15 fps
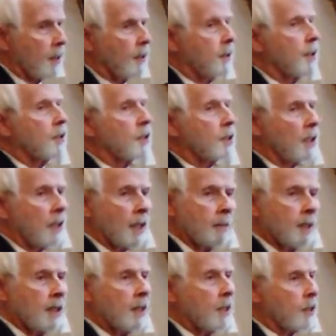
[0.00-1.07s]
This
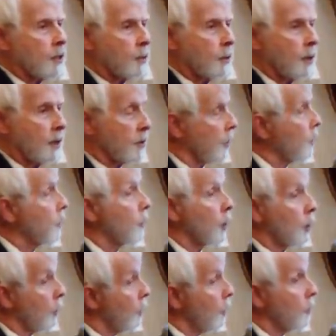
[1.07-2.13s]
time in history is under a
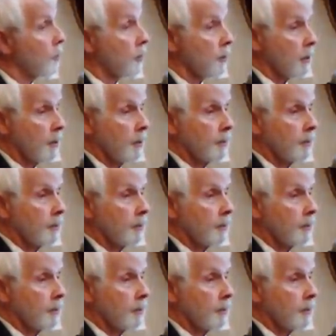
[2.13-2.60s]
curse.